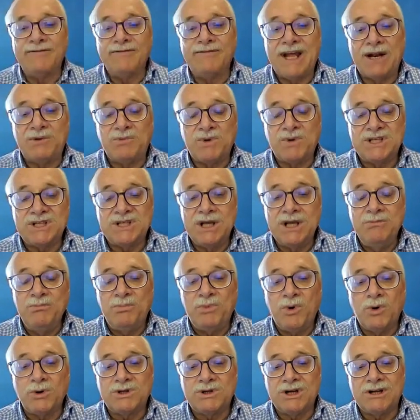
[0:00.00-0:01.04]
uh, that was
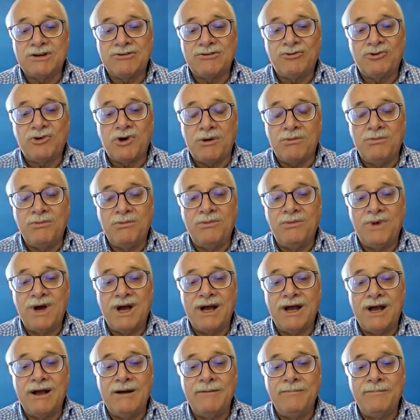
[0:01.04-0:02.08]
imported from
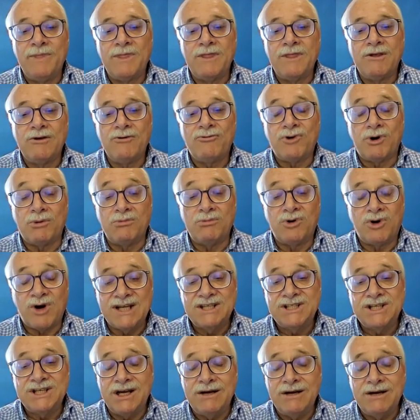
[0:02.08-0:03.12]
um, from
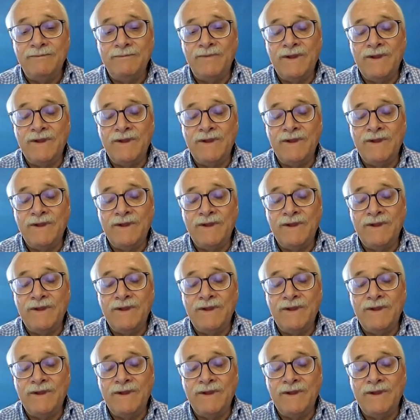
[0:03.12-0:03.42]
Russia